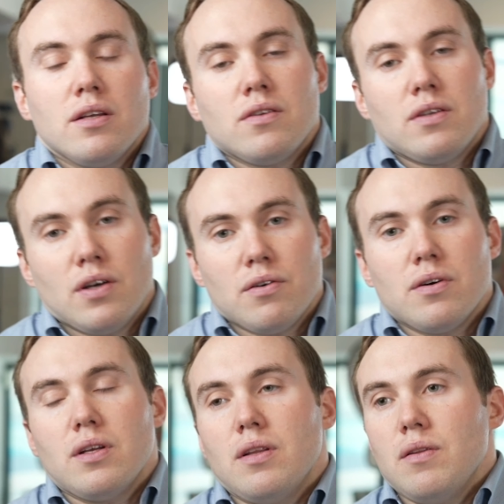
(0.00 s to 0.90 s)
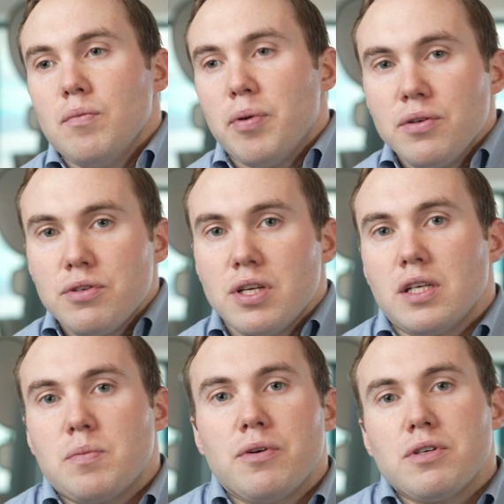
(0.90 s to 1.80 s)
So pollution
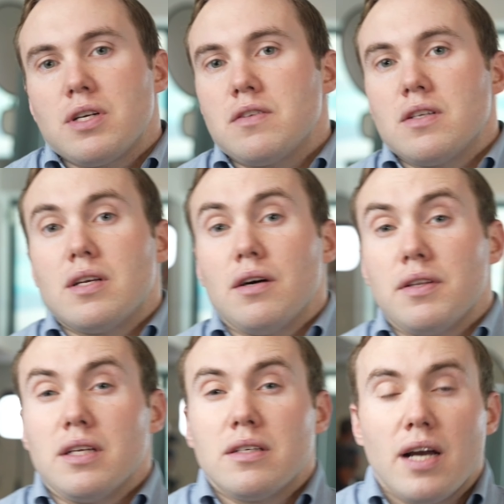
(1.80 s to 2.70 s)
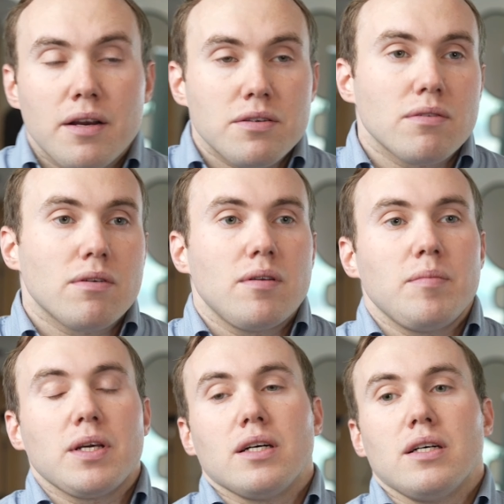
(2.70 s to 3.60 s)
exposure doesn't tell the entire story
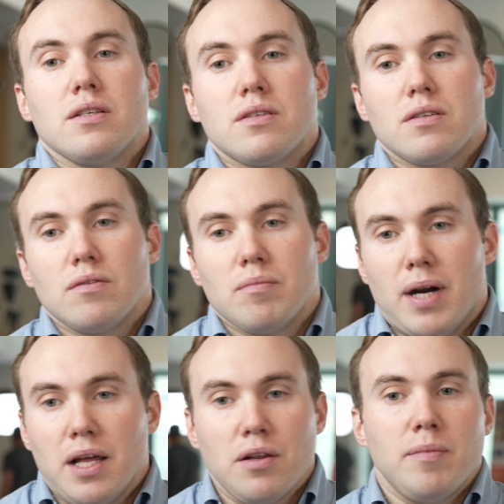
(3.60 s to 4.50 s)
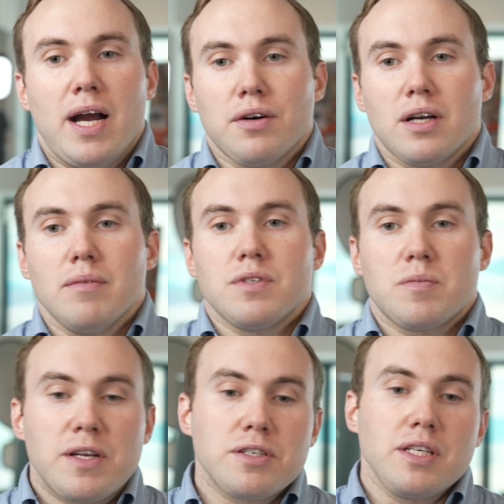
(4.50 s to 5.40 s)
because myeloma outcomes,
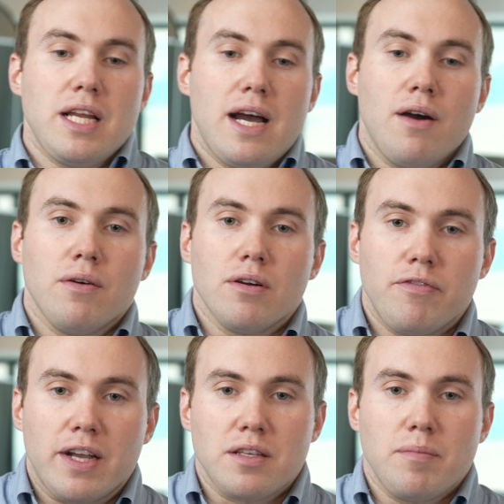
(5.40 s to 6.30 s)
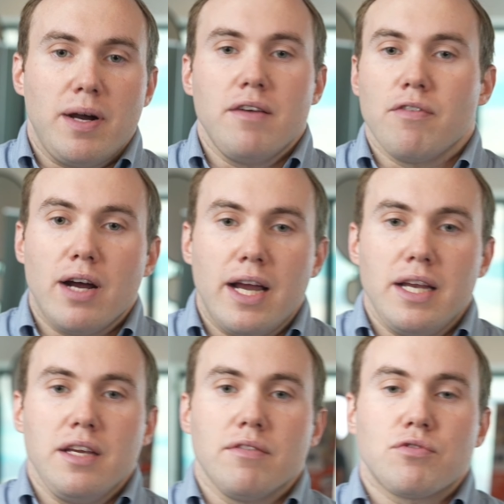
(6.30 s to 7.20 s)
especially now, are affected by a
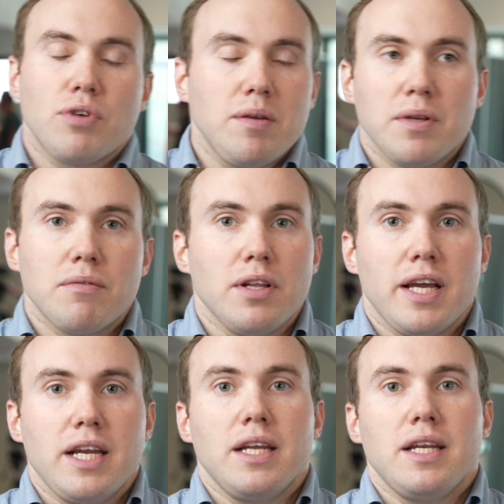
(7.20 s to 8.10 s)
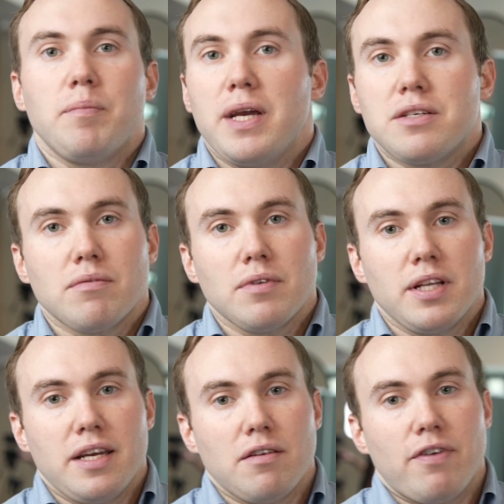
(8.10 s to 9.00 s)
variety of treatment-related and
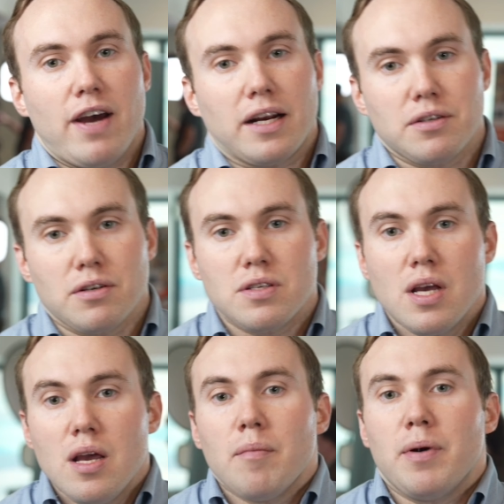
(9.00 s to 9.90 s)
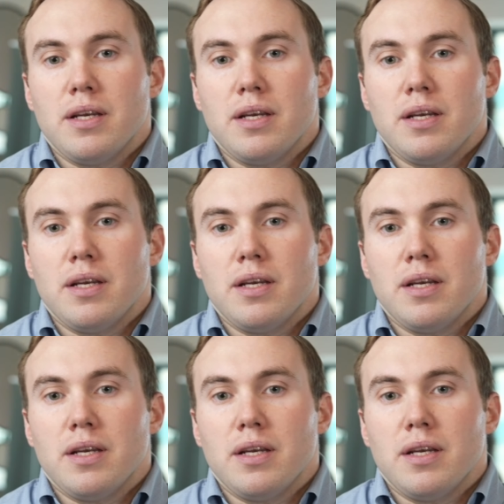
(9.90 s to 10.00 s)
patient-related factors. But